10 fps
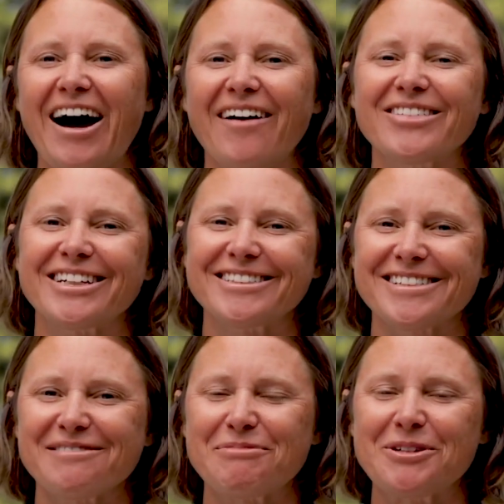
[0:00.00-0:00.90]
I'm
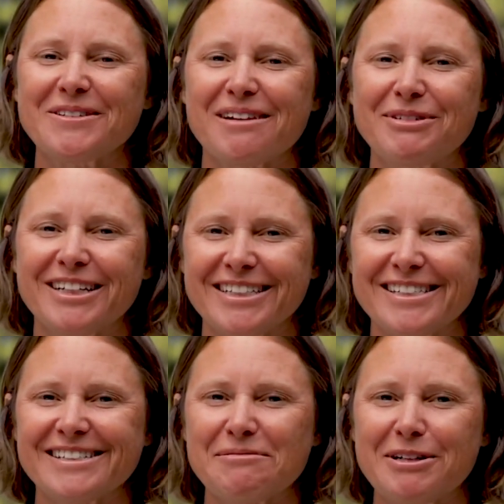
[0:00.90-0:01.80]
Kirsten Bolt. I'm a
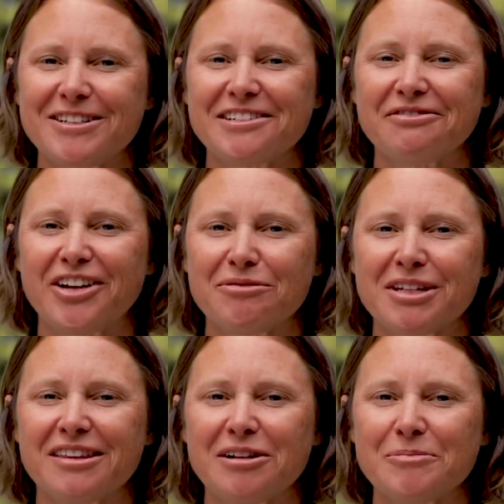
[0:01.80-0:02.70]
licensed marriage and
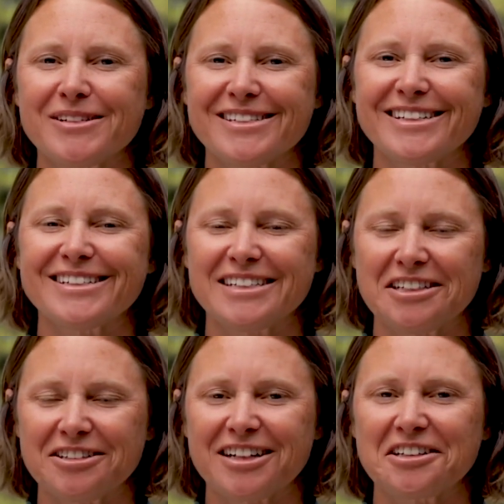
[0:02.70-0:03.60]
family therapist and a
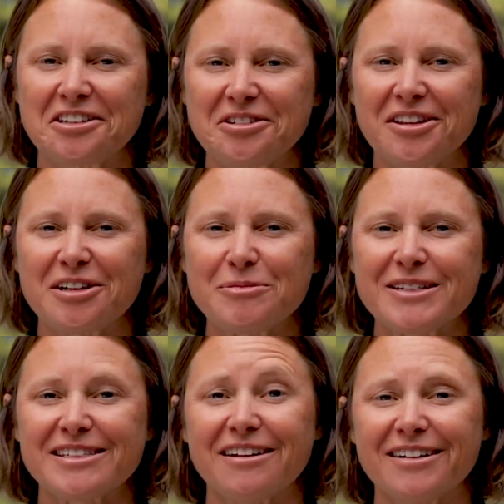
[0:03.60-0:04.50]
senior clinical
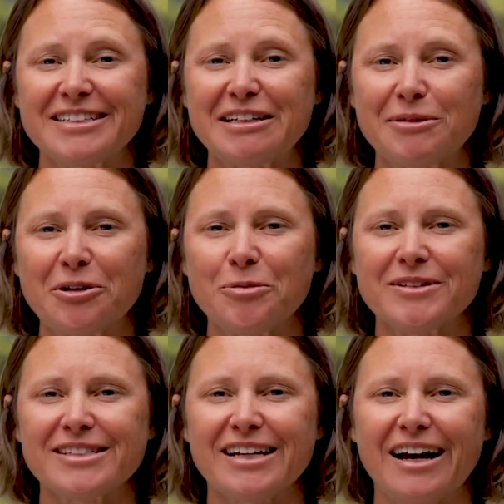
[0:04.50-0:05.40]
therapist on our team at
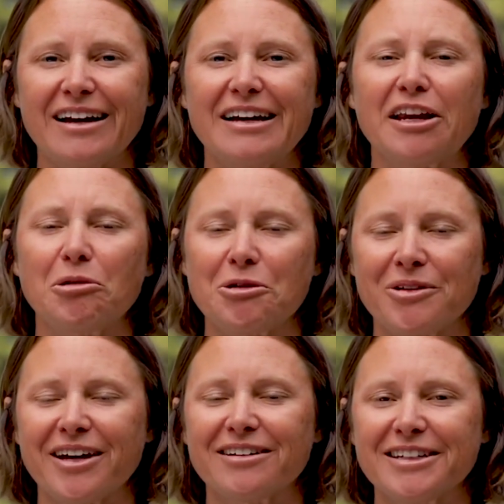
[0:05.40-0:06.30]
Open Sky, and I work
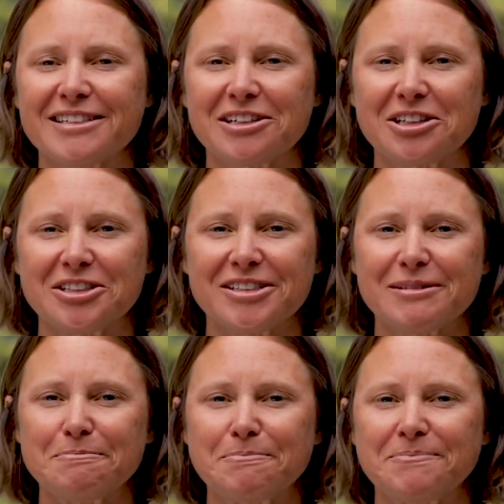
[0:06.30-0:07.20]
with adolescent girls.